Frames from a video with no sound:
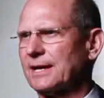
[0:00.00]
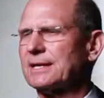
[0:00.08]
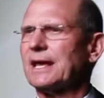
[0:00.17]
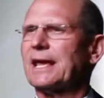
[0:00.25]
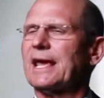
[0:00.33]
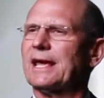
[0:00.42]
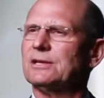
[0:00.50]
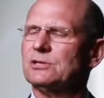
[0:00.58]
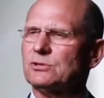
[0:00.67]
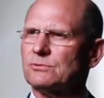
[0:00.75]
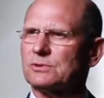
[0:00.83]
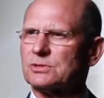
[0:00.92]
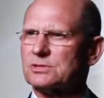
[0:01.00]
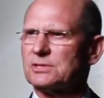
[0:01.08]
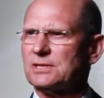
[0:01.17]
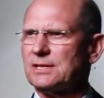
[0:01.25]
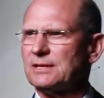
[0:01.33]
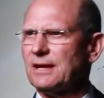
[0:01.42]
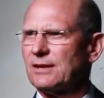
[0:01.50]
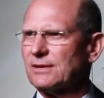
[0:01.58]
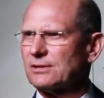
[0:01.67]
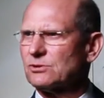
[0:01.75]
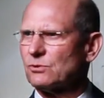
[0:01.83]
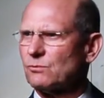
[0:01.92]
tempted by hard times,
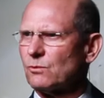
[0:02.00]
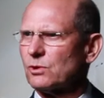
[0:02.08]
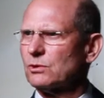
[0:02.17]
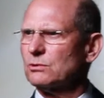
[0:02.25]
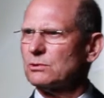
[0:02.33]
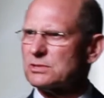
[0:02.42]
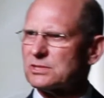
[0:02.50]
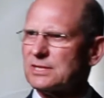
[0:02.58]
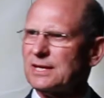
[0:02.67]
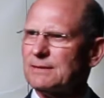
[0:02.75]
to diminish their